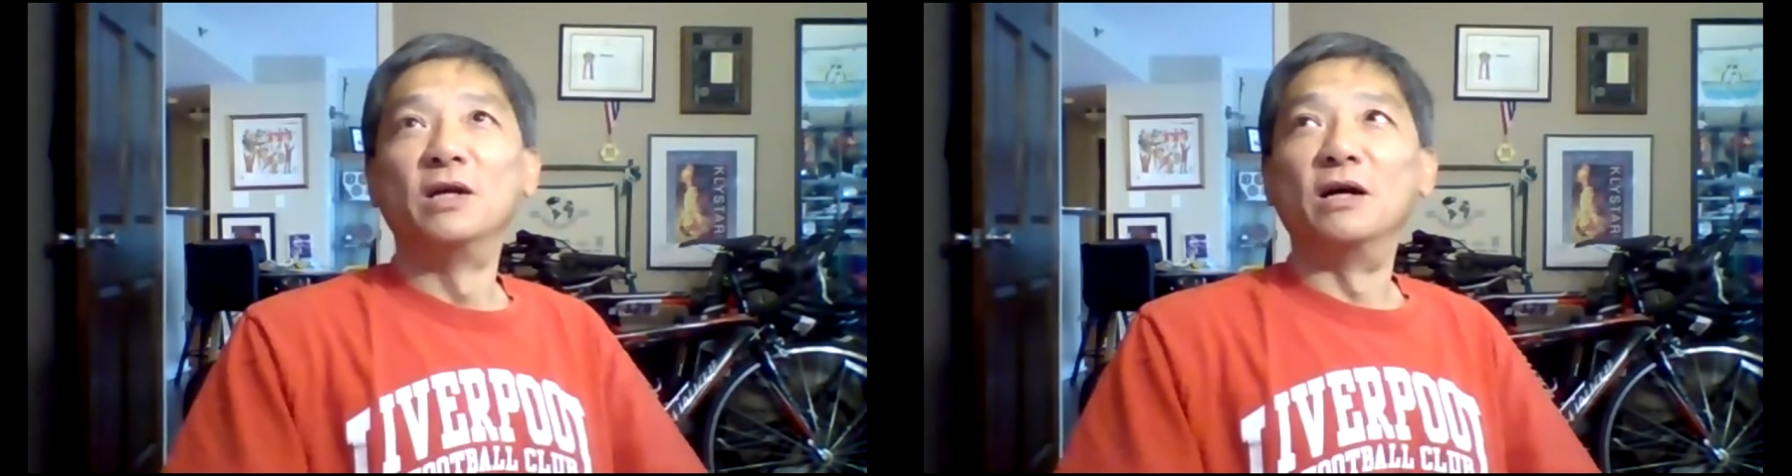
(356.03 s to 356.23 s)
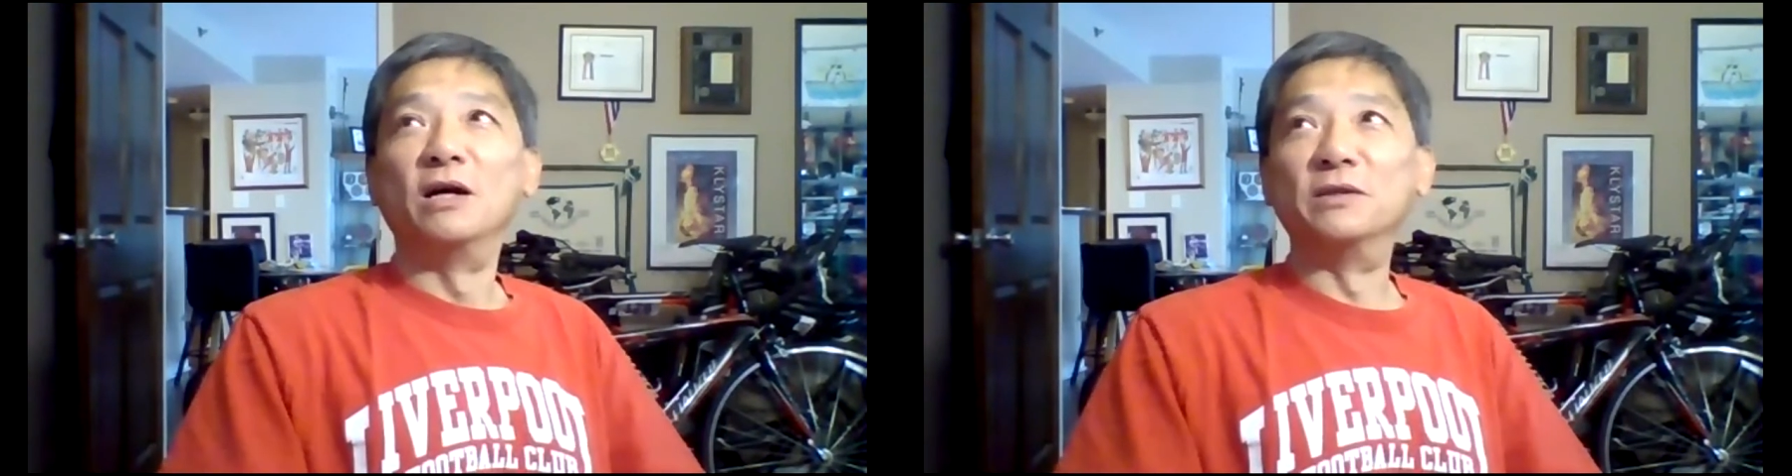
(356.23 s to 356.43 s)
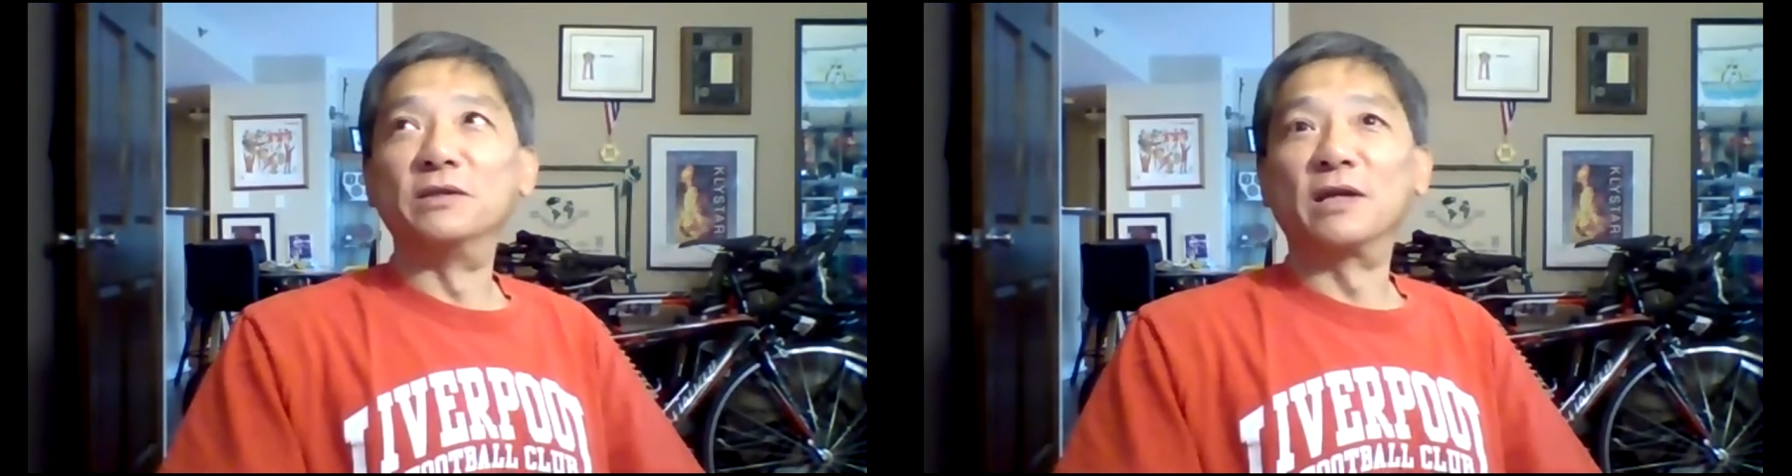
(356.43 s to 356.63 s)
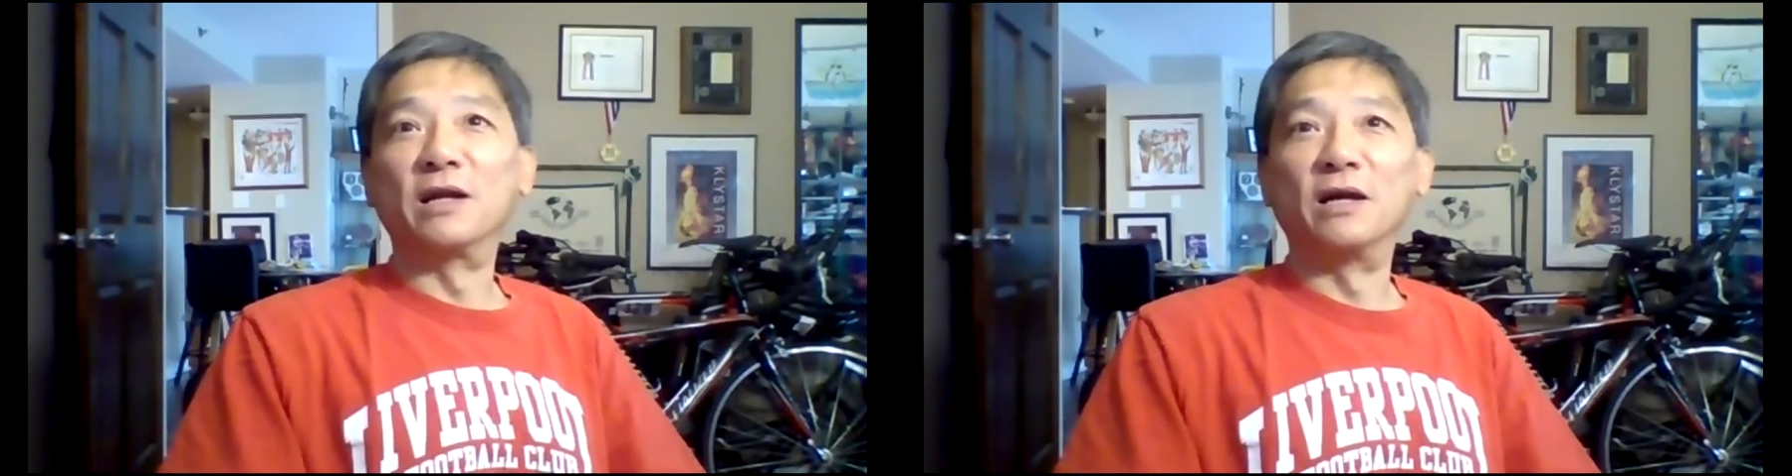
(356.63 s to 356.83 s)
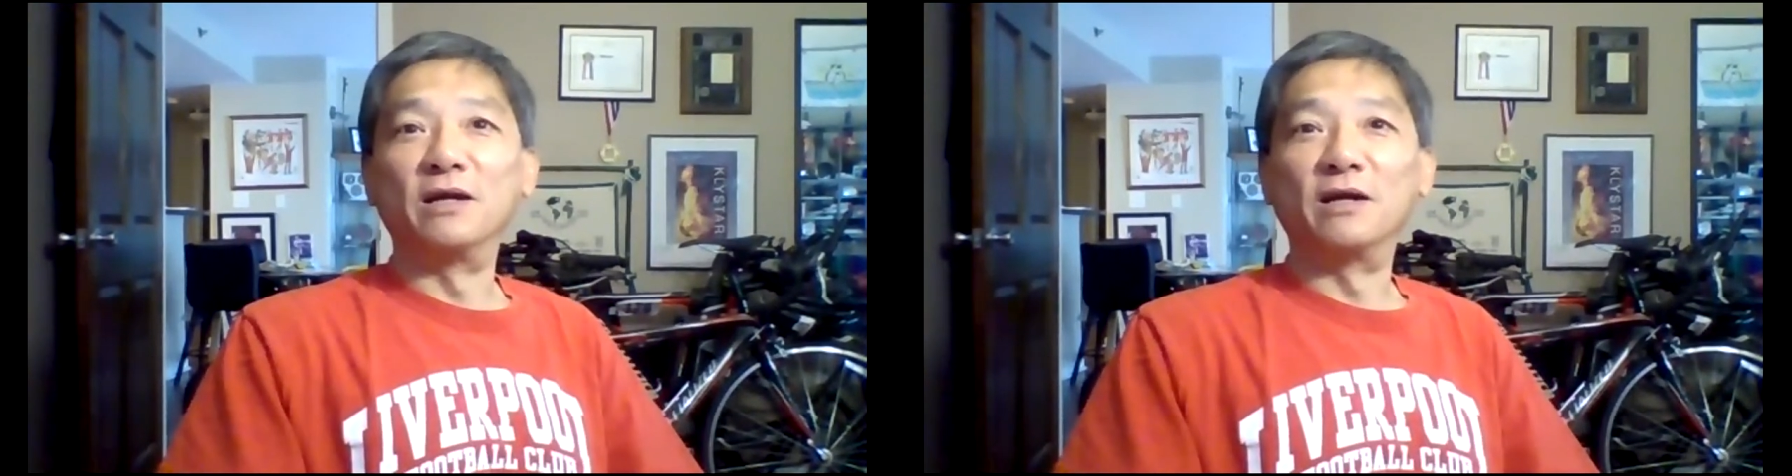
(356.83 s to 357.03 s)
others that
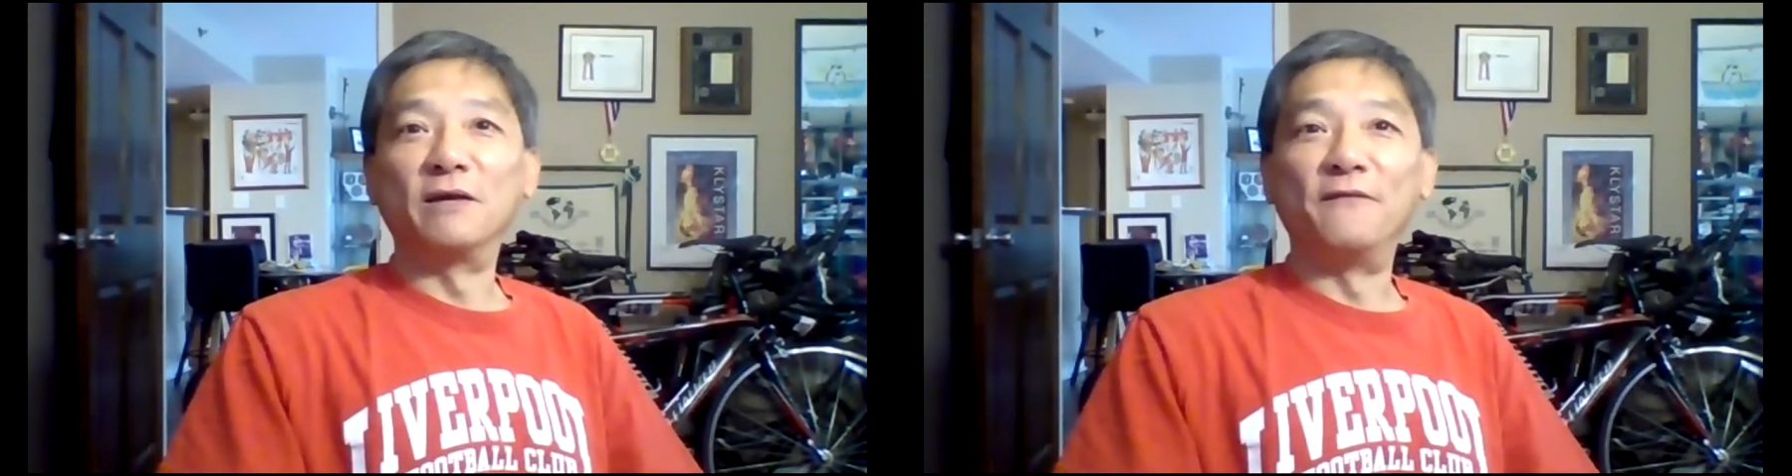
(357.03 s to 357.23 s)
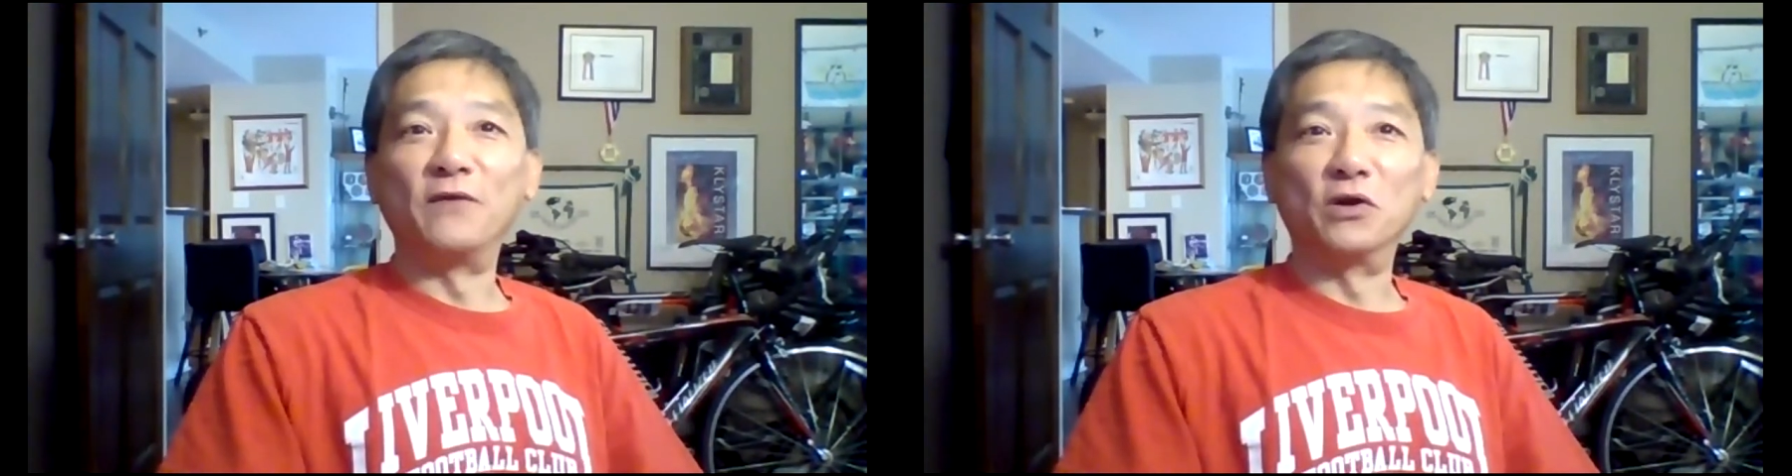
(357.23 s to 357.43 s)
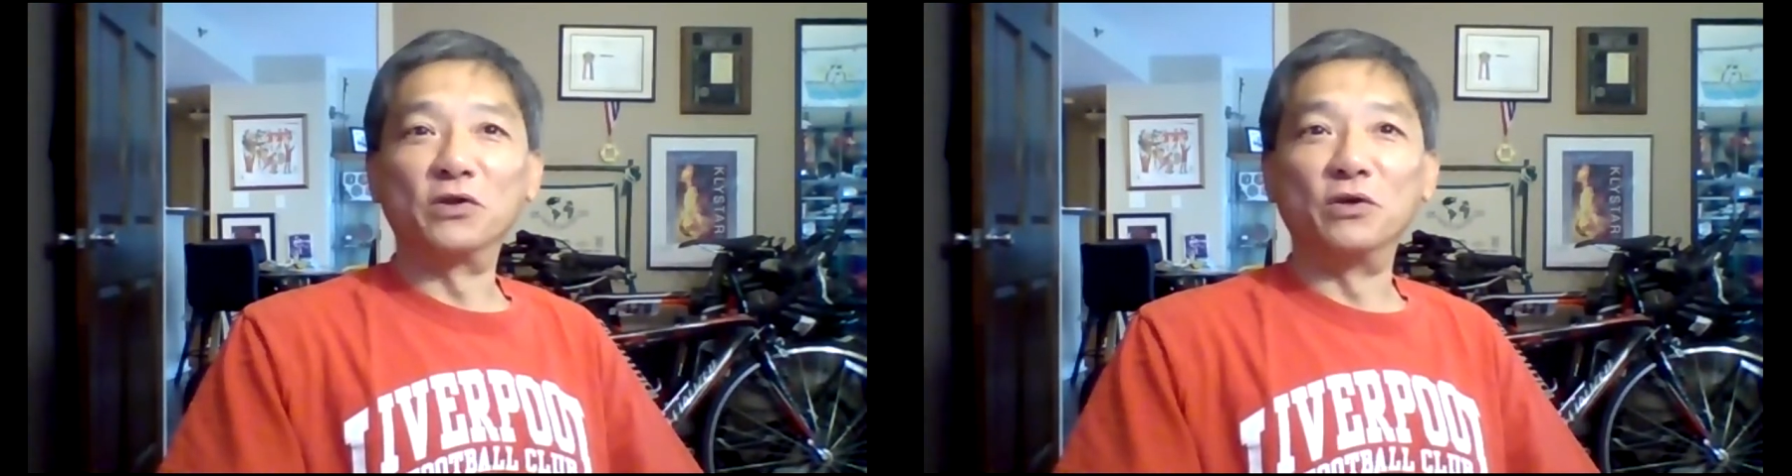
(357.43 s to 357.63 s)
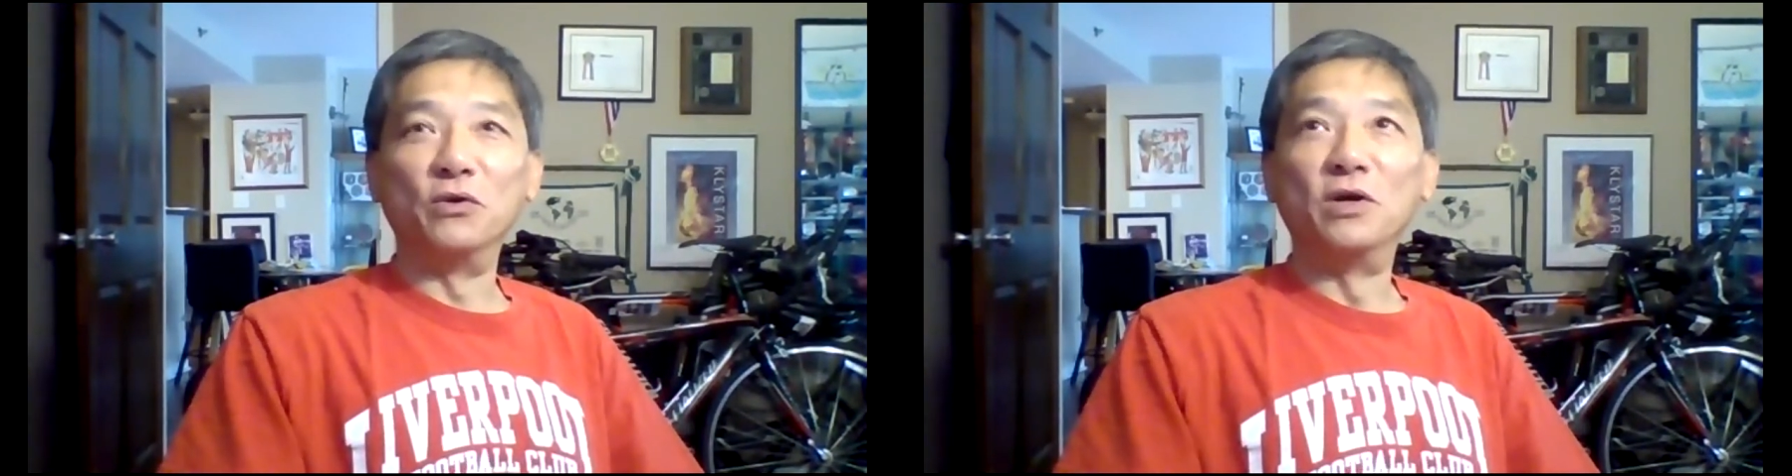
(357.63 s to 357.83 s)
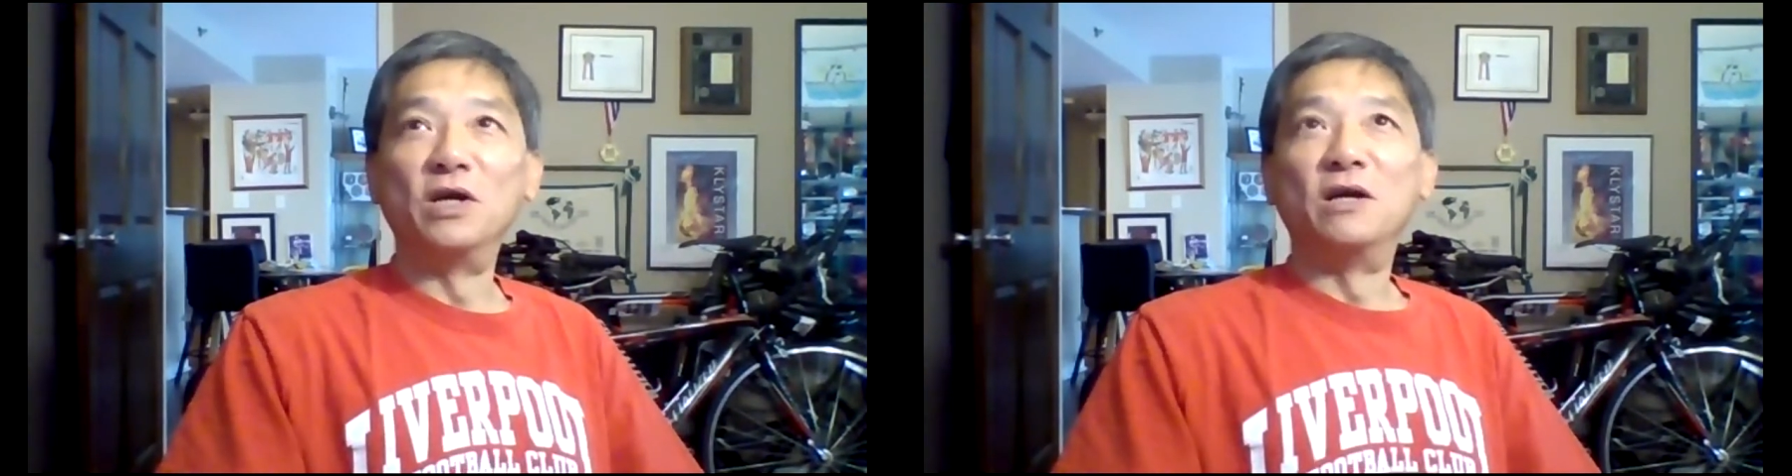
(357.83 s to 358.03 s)
I forgot to